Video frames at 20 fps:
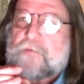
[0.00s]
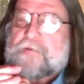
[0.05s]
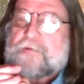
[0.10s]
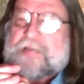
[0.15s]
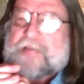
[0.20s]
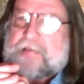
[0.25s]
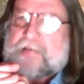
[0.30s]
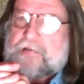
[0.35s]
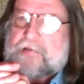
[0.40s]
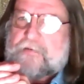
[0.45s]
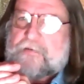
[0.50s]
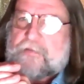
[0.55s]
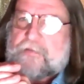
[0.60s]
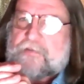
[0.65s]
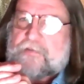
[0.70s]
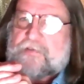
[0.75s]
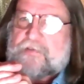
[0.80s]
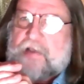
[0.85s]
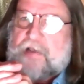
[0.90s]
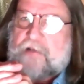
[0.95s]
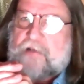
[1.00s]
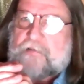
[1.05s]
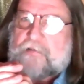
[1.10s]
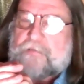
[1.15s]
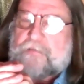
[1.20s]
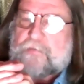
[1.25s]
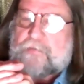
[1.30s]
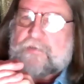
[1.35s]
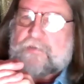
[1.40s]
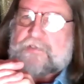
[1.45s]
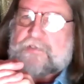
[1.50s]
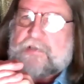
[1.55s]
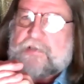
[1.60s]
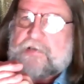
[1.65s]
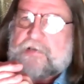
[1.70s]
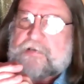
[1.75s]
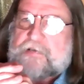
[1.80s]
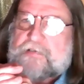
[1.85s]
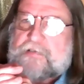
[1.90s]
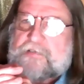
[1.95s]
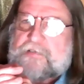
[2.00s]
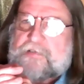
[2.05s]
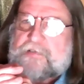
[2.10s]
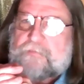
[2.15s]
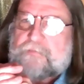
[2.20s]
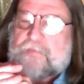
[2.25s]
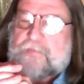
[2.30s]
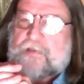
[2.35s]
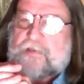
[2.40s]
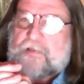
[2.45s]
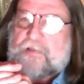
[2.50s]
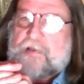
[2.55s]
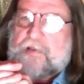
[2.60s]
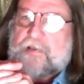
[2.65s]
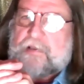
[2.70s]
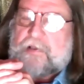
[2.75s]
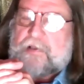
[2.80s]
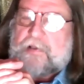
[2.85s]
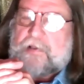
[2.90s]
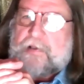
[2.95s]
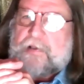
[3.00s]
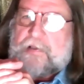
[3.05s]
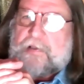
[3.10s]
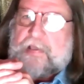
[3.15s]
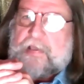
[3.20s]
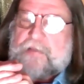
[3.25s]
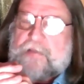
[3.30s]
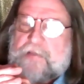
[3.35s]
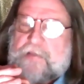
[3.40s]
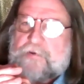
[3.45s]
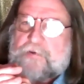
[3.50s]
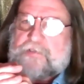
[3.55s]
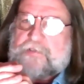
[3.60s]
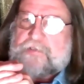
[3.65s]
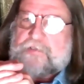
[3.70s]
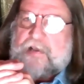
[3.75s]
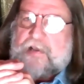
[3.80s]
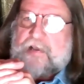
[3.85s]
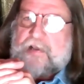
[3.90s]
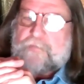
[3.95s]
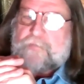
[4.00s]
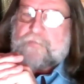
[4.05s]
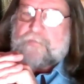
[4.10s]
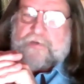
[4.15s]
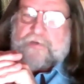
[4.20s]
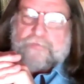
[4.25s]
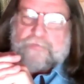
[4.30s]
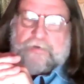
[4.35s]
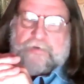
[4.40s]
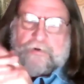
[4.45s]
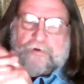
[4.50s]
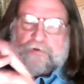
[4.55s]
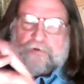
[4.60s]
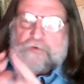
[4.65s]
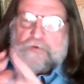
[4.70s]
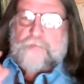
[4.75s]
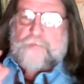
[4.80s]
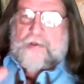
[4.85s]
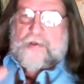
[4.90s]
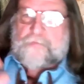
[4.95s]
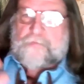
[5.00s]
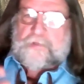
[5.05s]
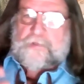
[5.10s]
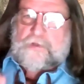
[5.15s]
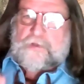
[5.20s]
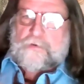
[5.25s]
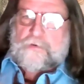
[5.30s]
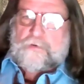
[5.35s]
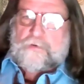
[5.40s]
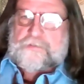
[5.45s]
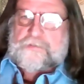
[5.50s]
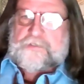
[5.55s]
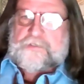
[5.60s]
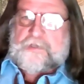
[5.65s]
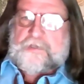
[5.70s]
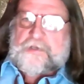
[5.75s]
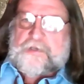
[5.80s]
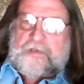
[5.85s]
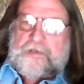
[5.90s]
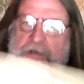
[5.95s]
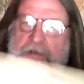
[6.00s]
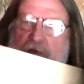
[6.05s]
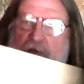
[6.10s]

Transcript: don't dig into the scholarly books. Get into something like Ken Burns' documentary or Dumas Malone's